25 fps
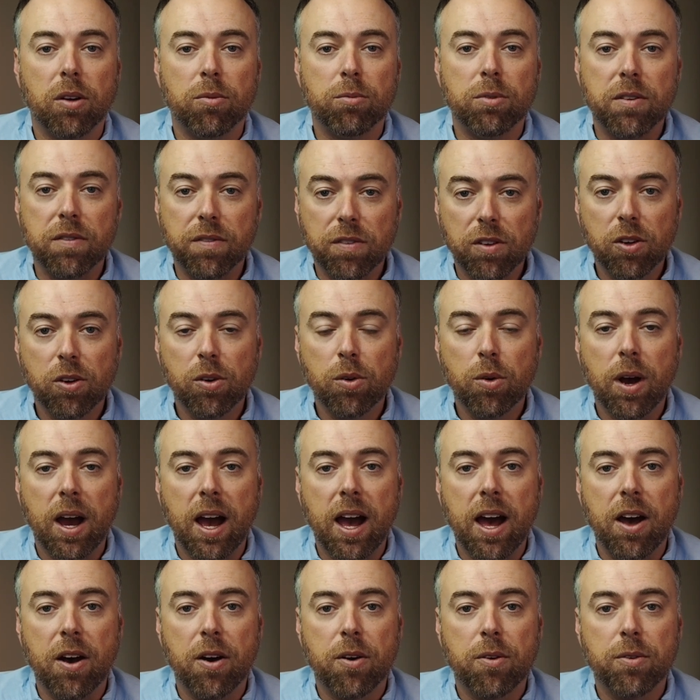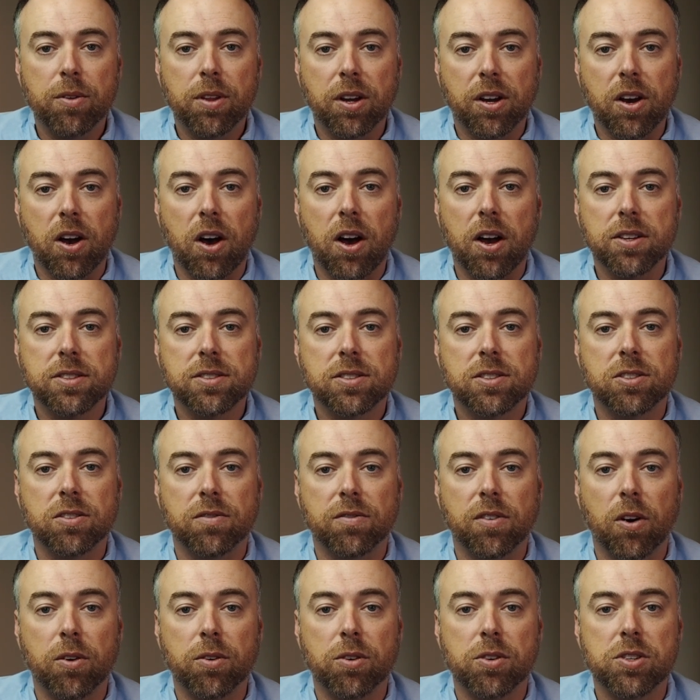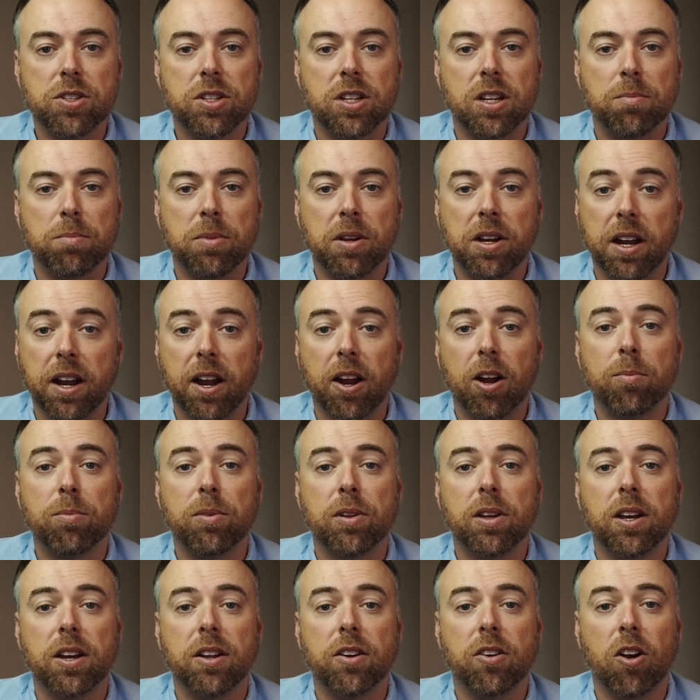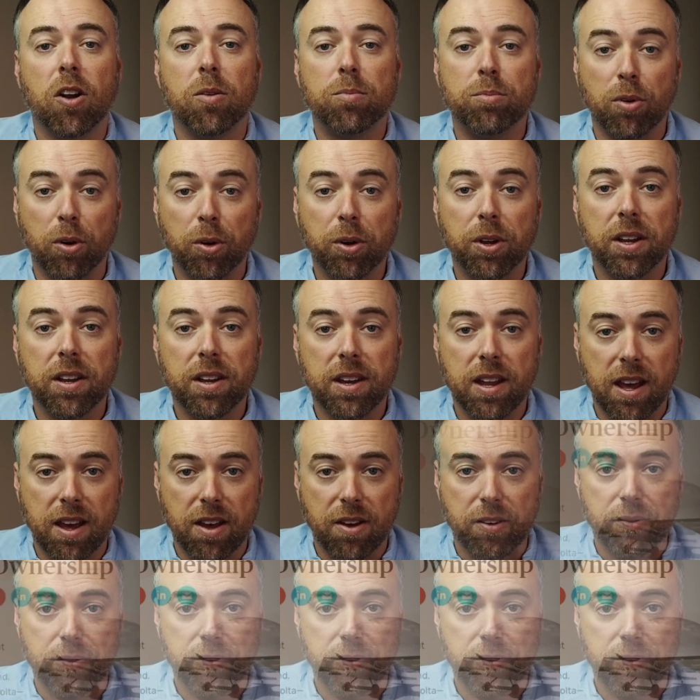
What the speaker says: review how the costs of ownership in an airplane are broken down.